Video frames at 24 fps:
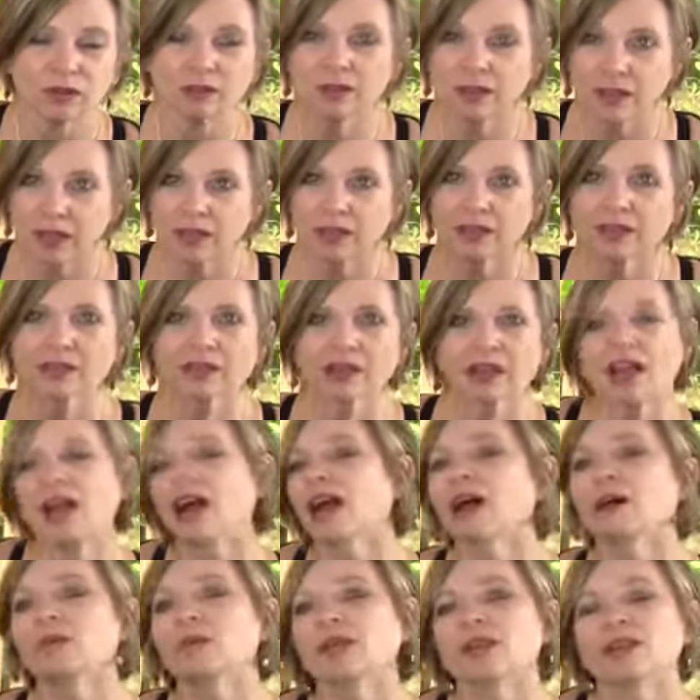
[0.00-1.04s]
the
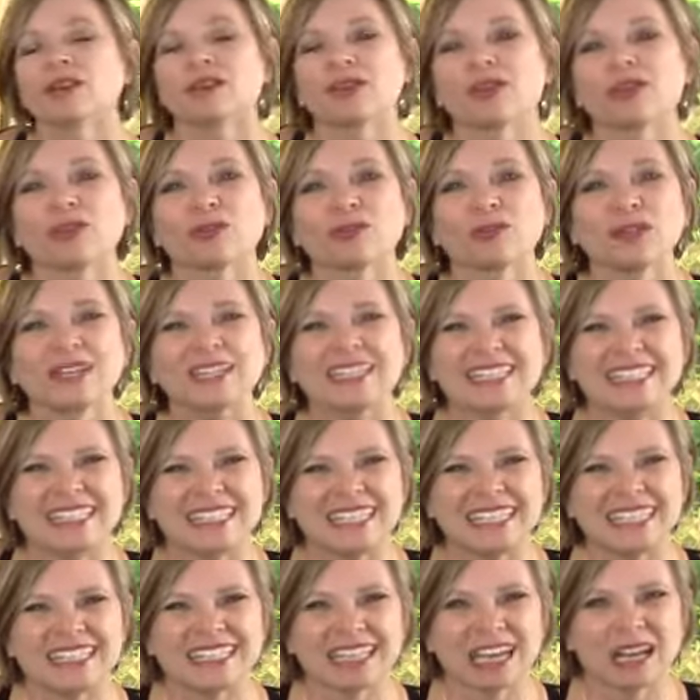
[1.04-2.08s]
common
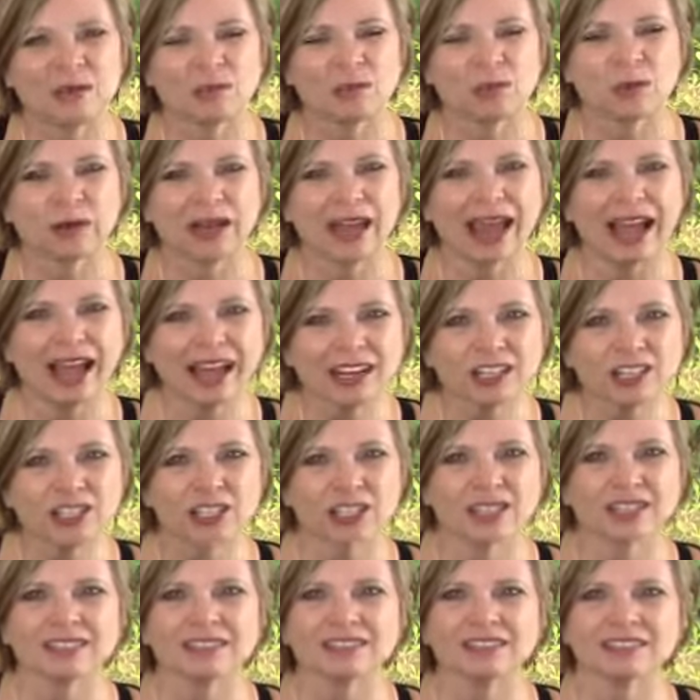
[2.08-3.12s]
3D type
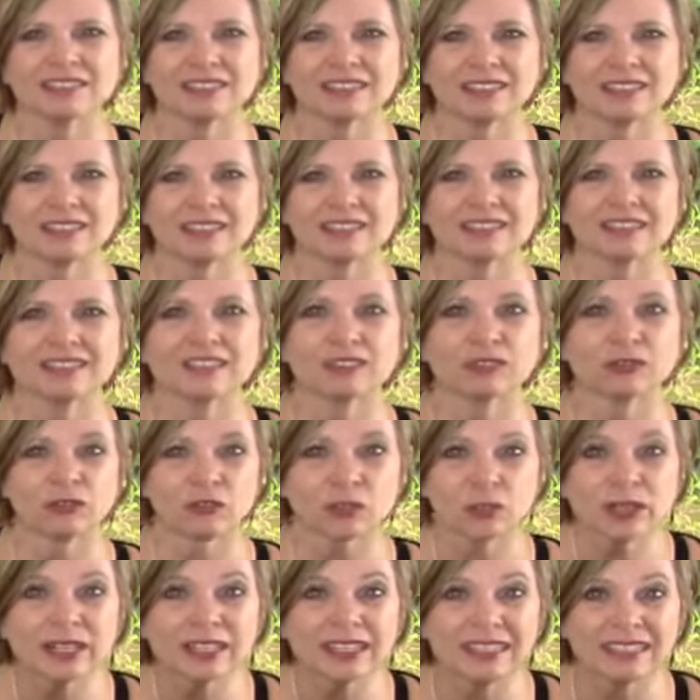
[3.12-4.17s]
reactions, is to
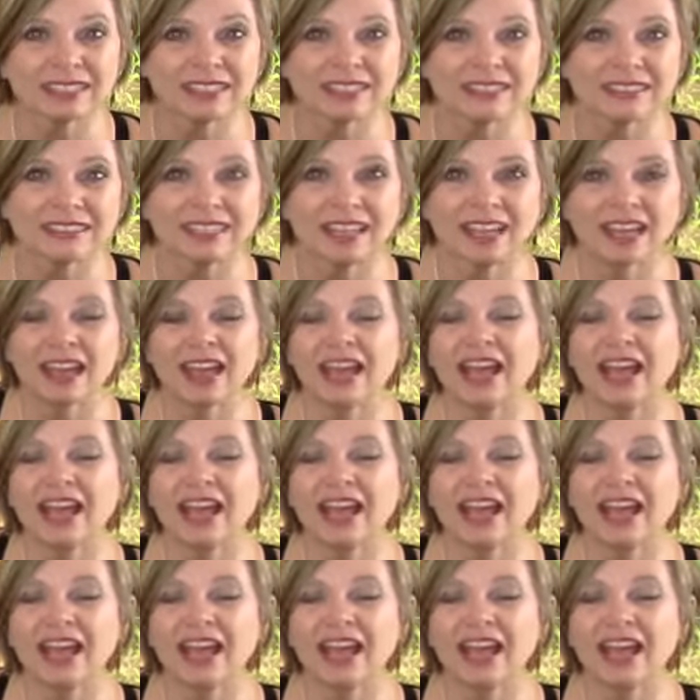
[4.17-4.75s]
freeze.